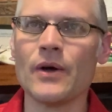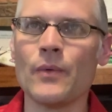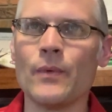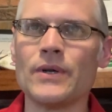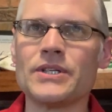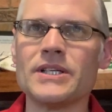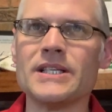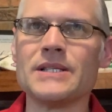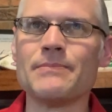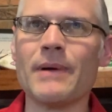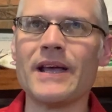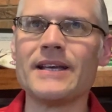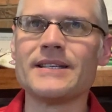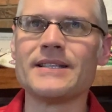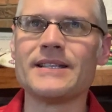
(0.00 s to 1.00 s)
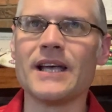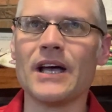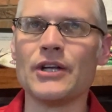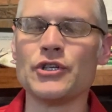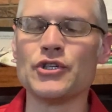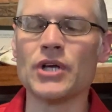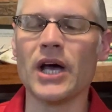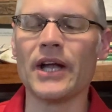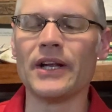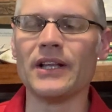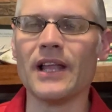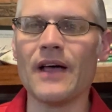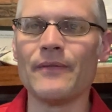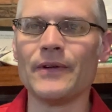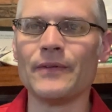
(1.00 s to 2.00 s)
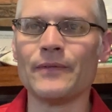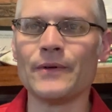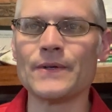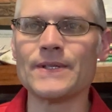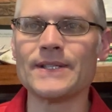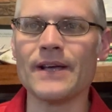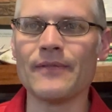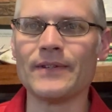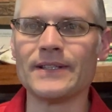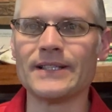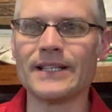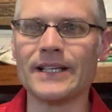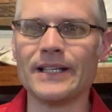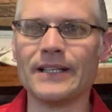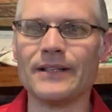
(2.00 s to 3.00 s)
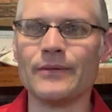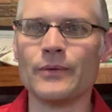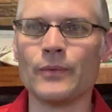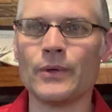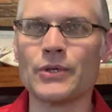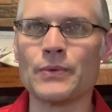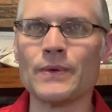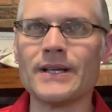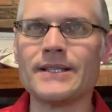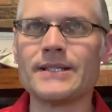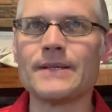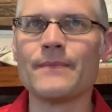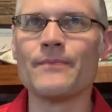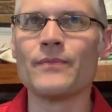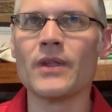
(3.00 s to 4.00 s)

which is based on John 11, verse 17, which reads